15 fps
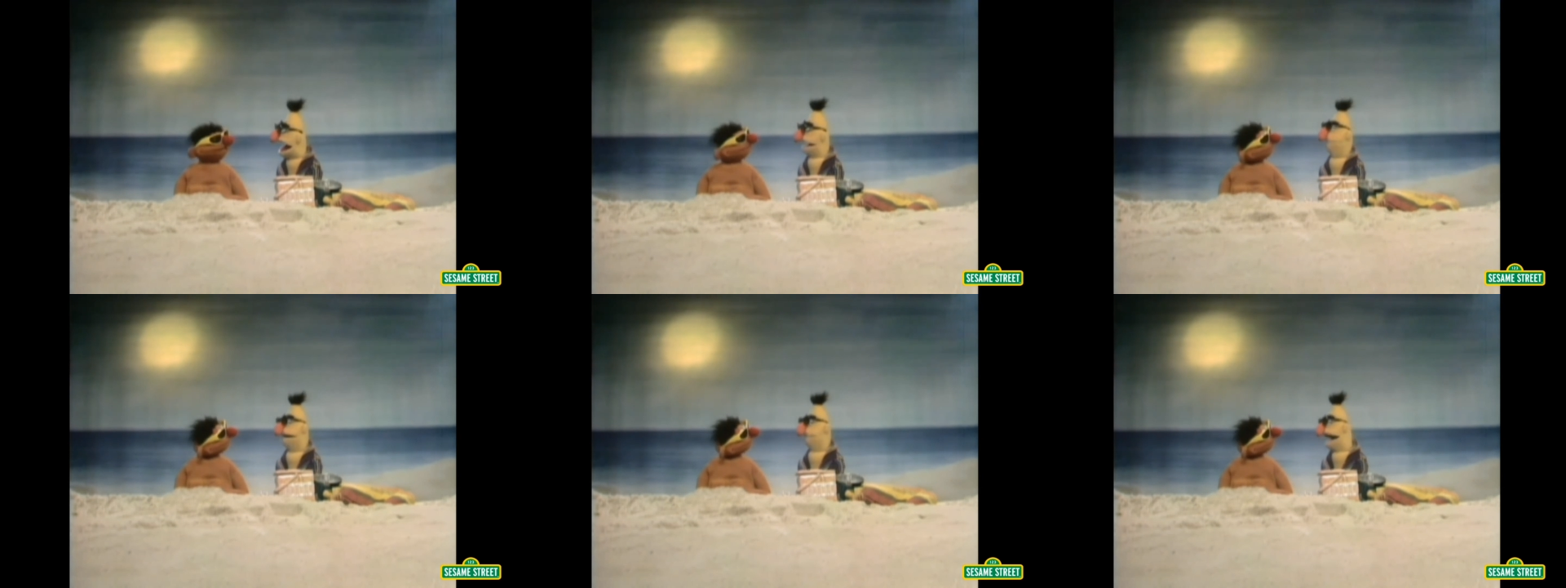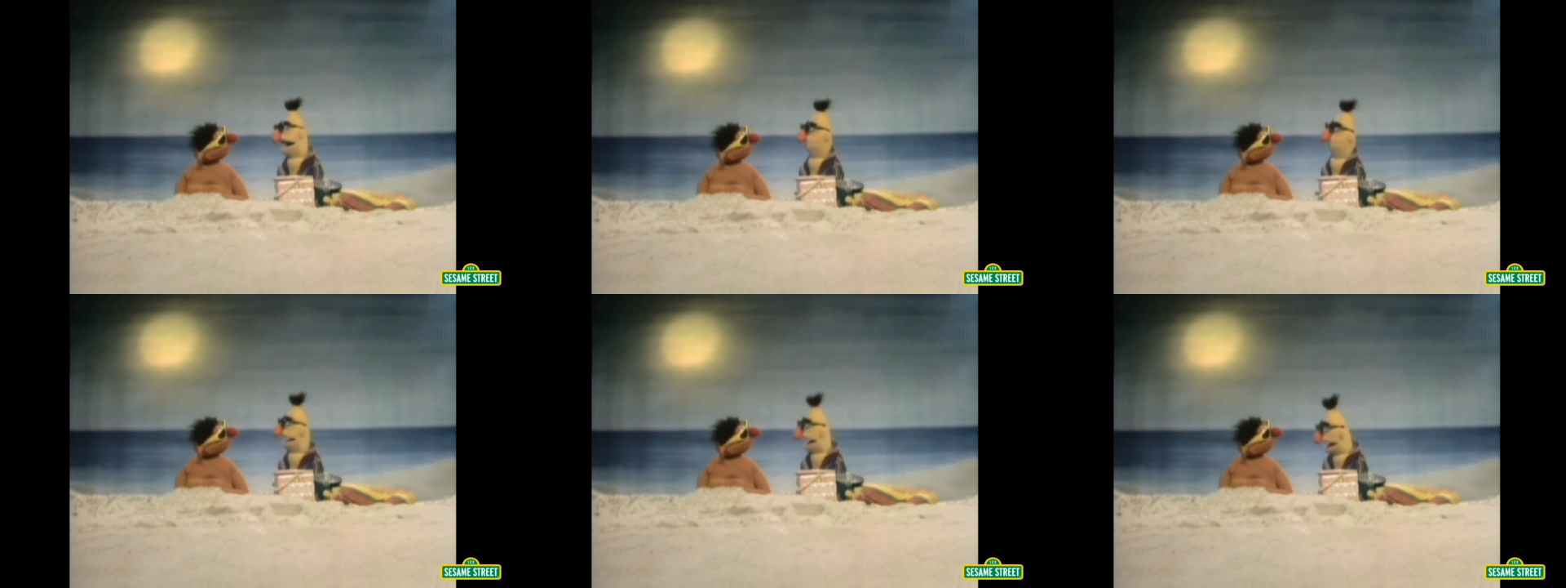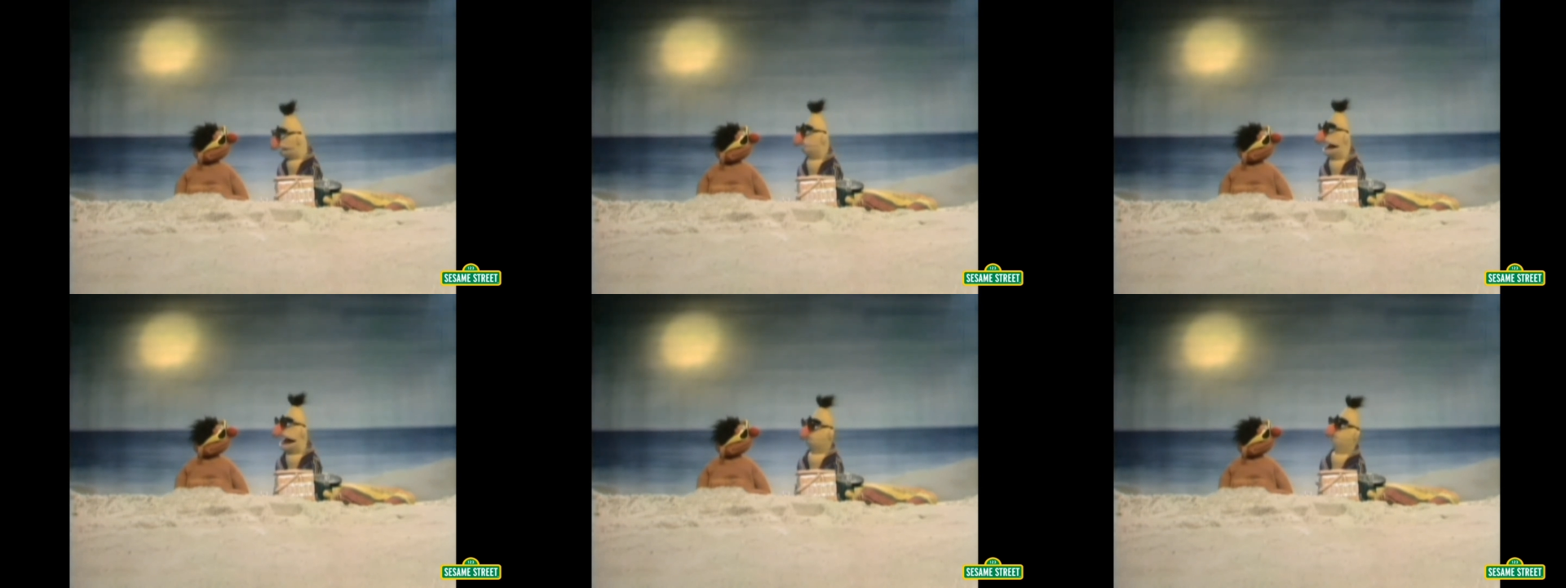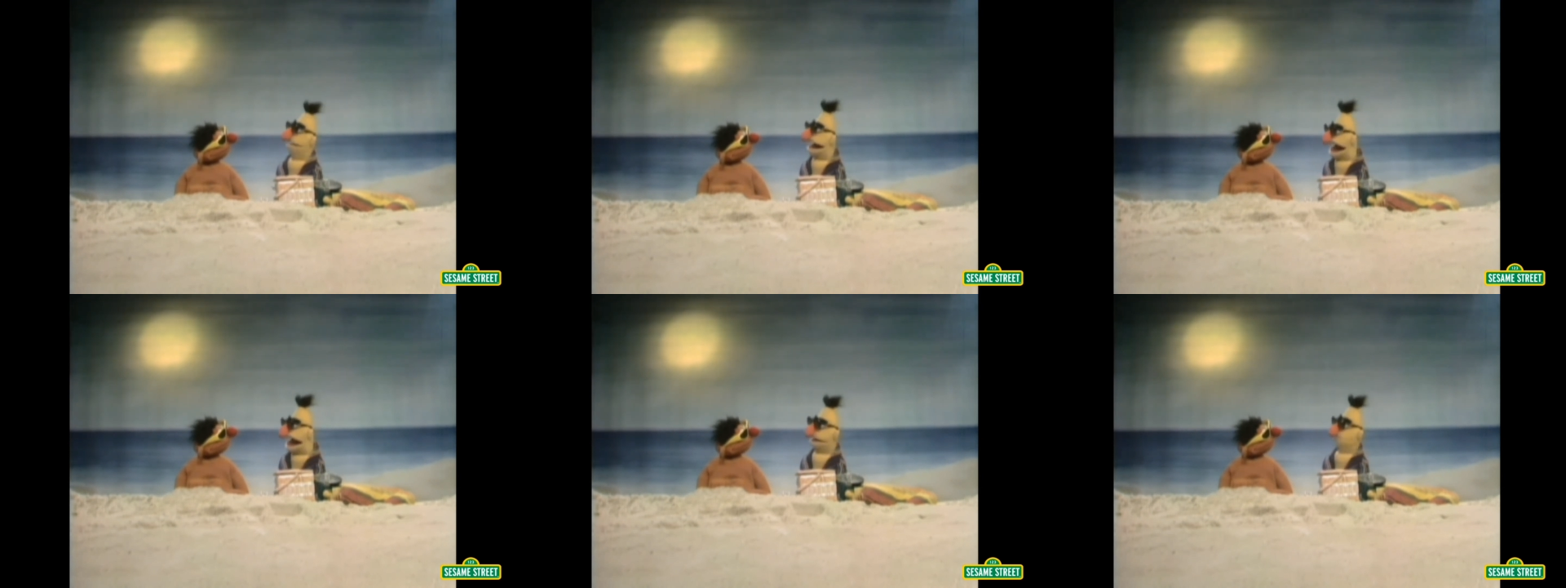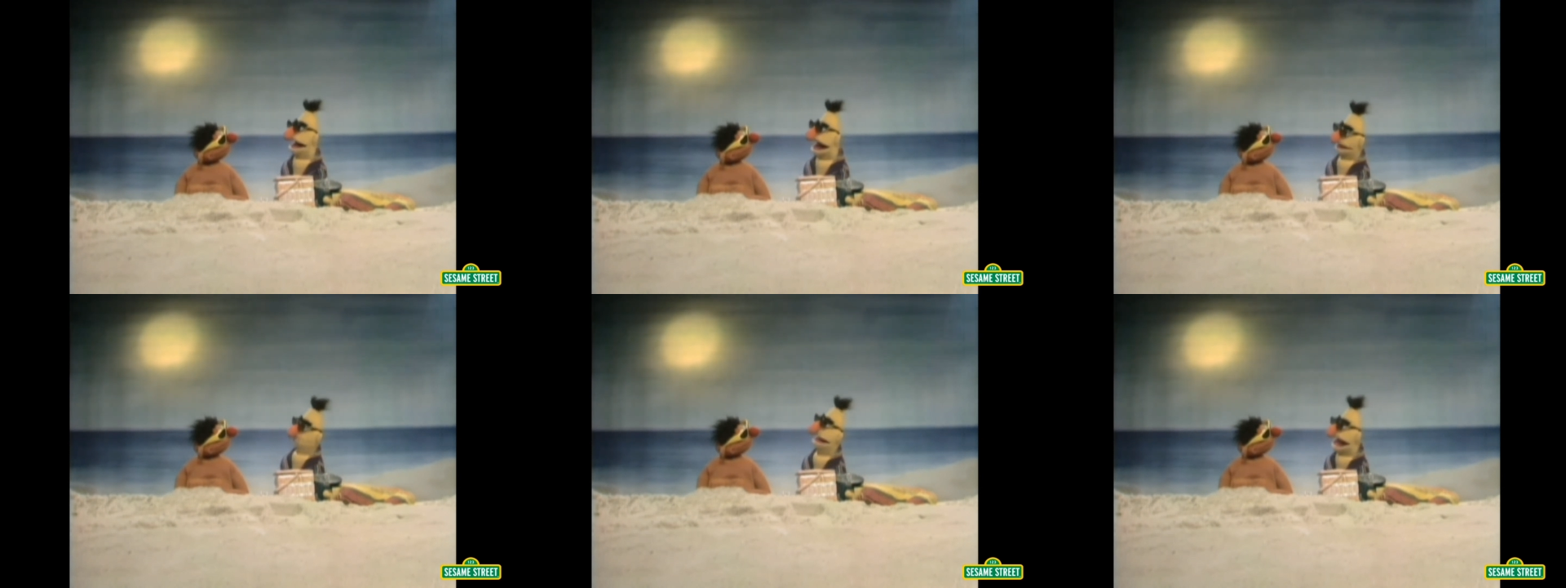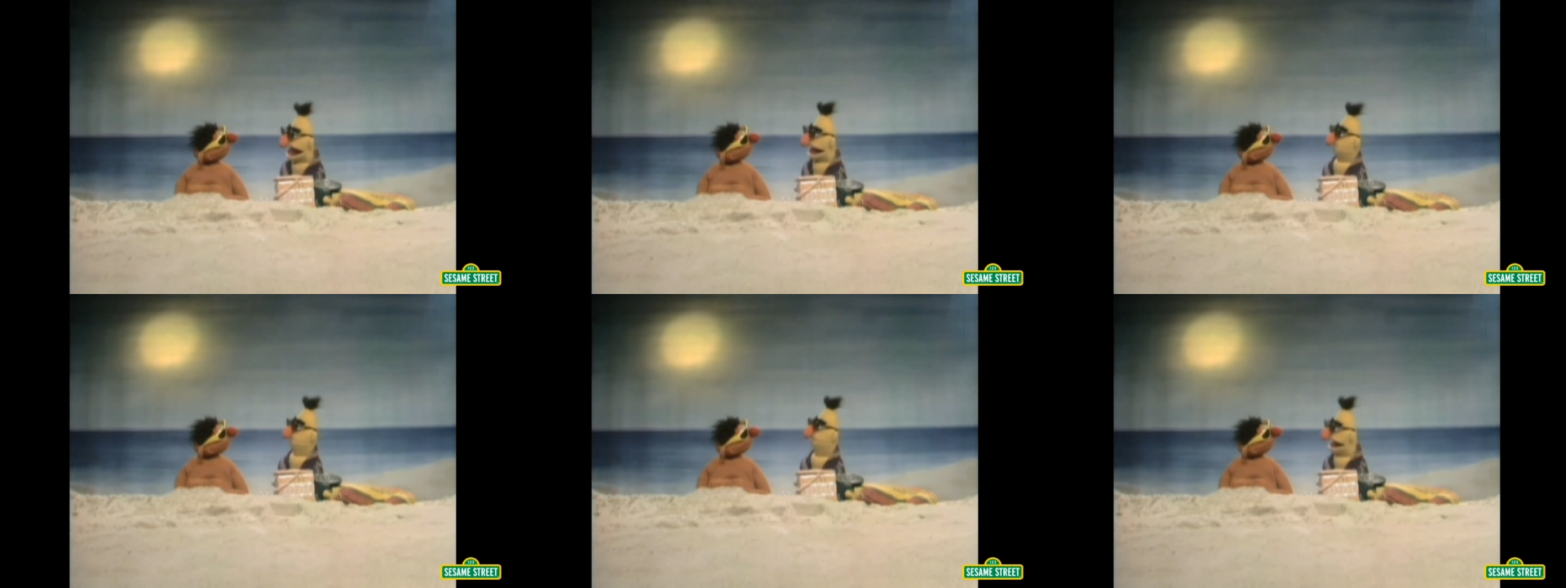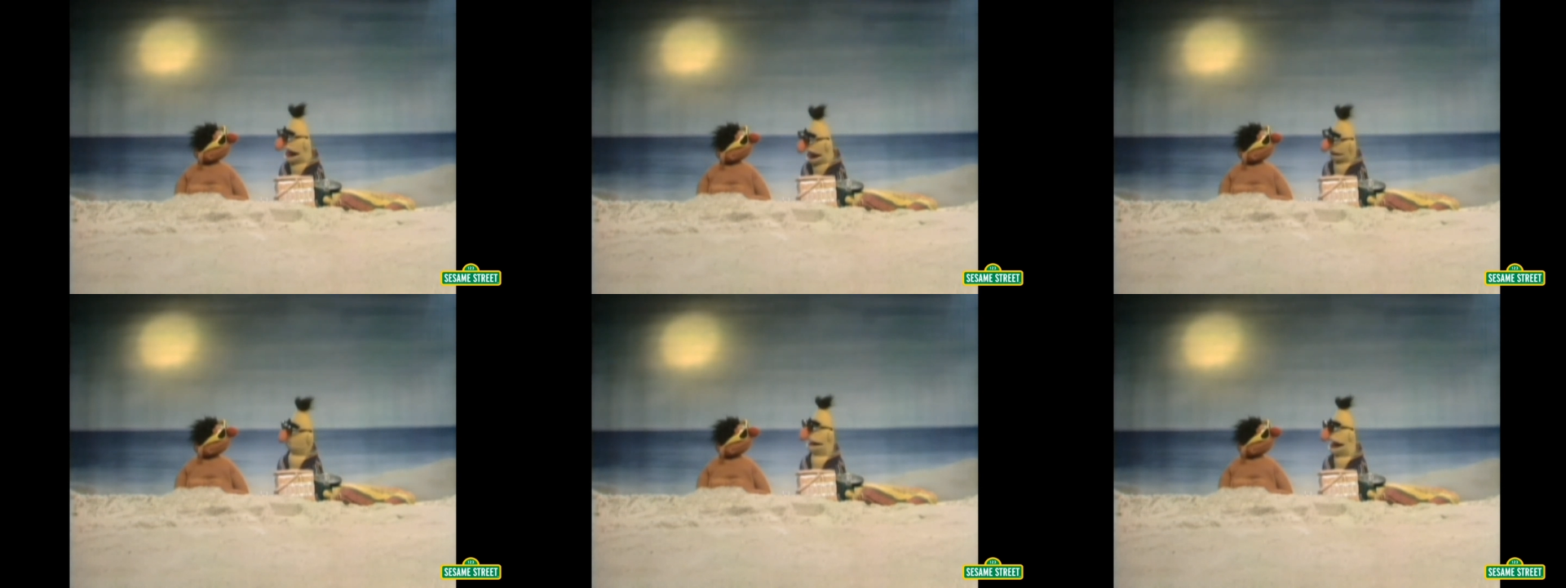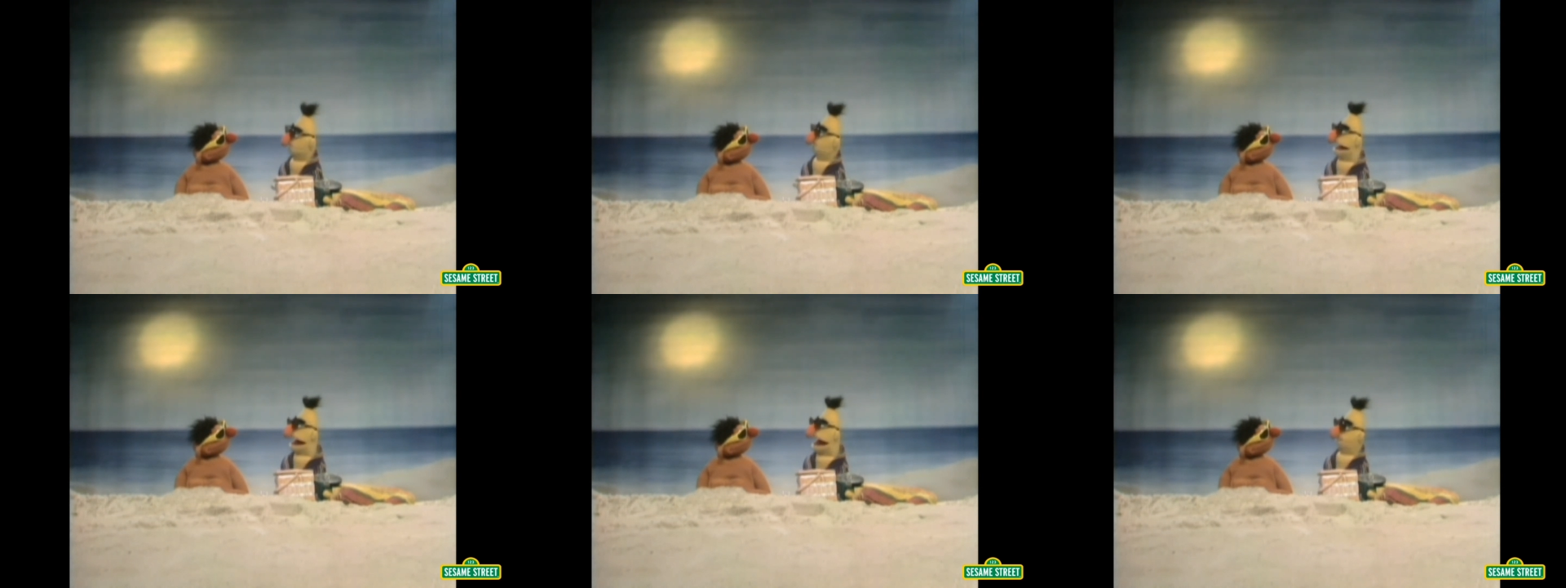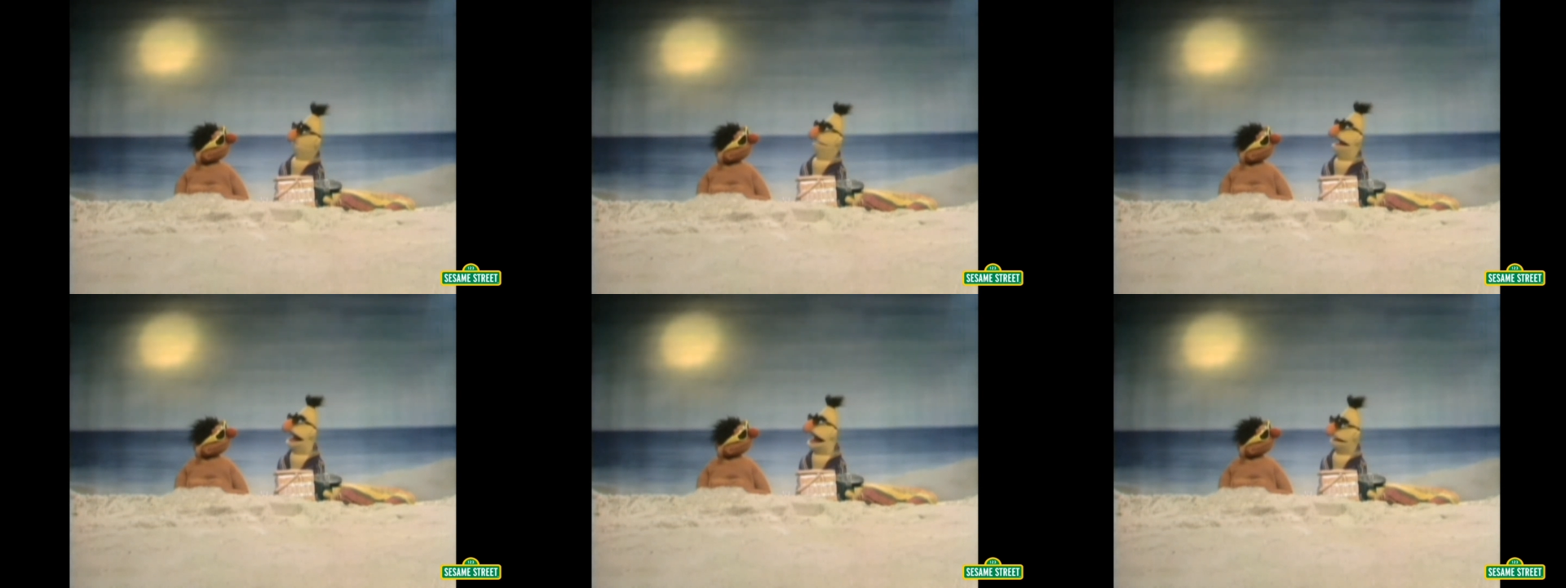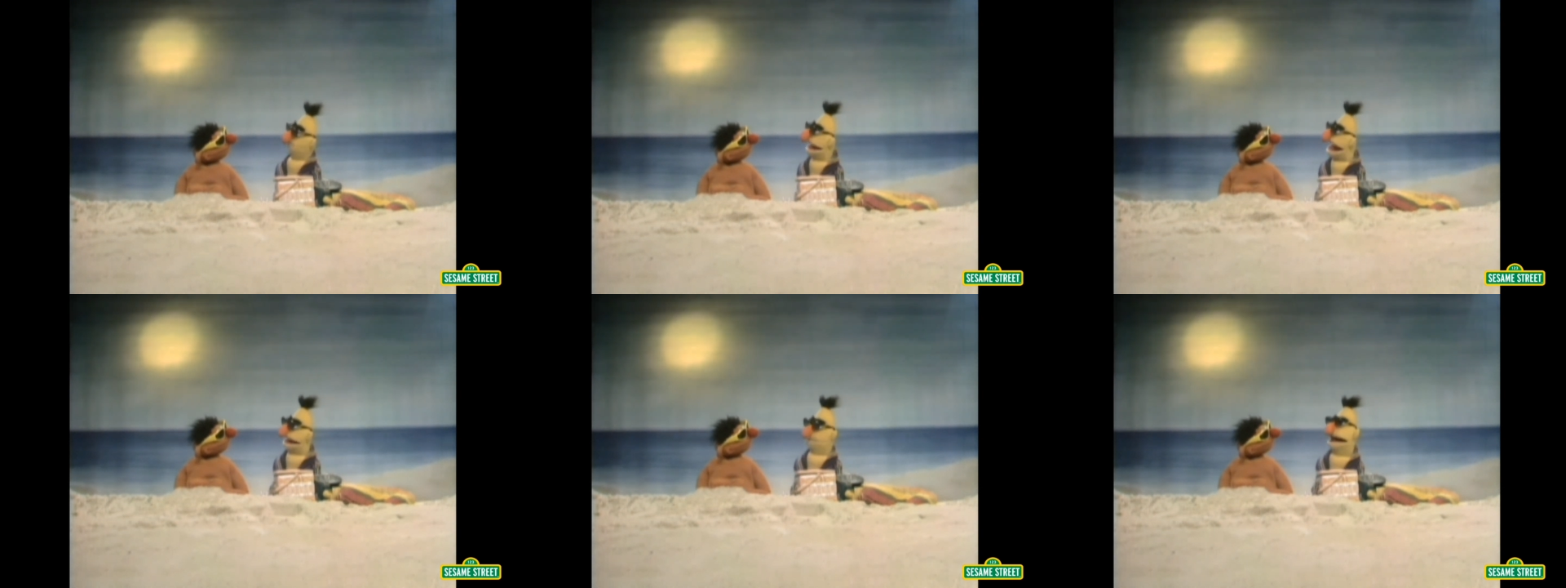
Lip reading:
[unreadable: no face in view]